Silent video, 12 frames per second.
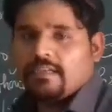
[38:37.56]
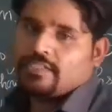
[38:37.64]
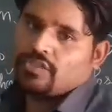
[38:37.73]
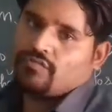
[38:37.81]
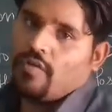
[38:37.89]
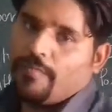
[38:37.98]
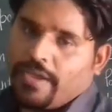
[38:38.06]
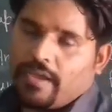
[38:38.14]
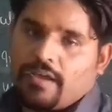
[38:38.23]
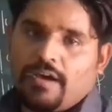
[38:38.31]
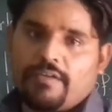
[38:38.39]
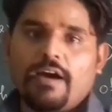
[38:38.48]
are
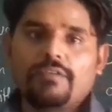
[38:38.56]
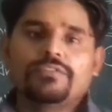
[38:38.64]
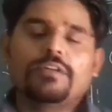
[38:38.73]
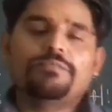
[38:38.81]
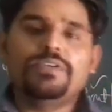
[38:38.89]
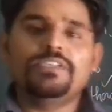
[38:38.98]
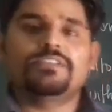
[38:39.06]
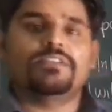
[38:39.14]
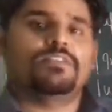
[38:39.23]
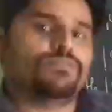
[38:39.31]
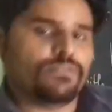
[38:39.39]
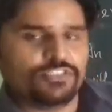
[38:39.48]
swarming around a piece of